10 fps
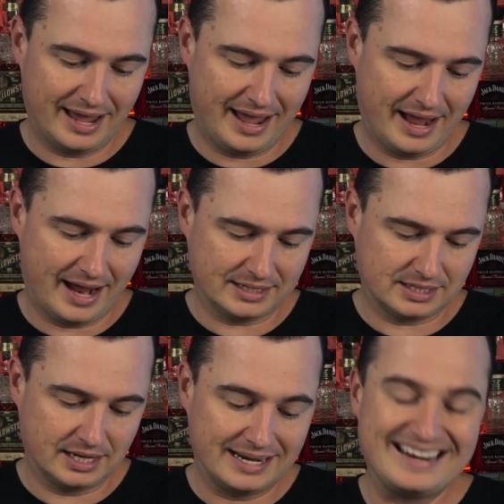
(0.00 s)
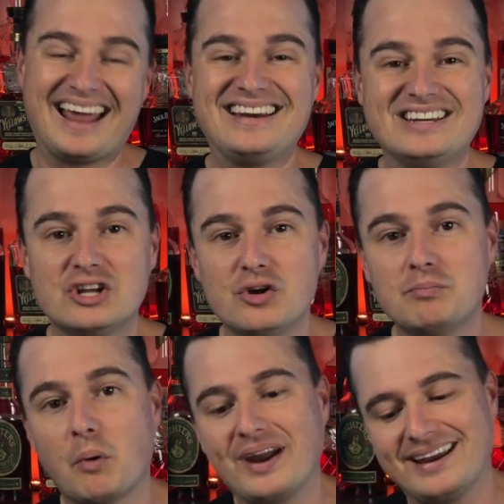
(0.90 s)
at
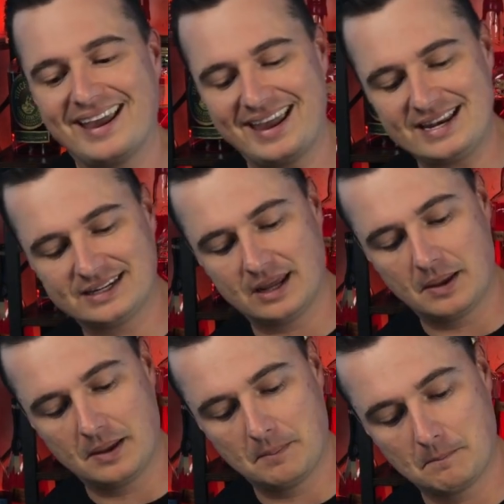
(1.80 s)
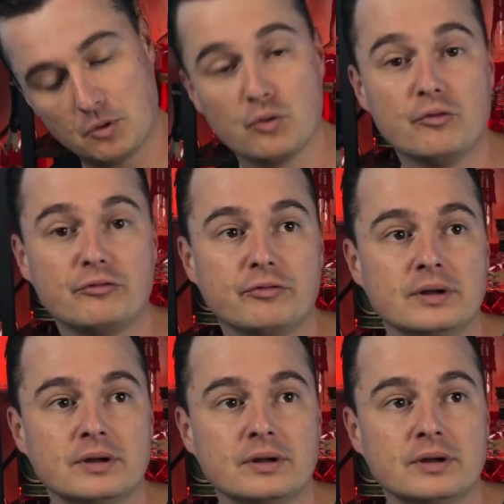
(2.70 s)
92.8 proof.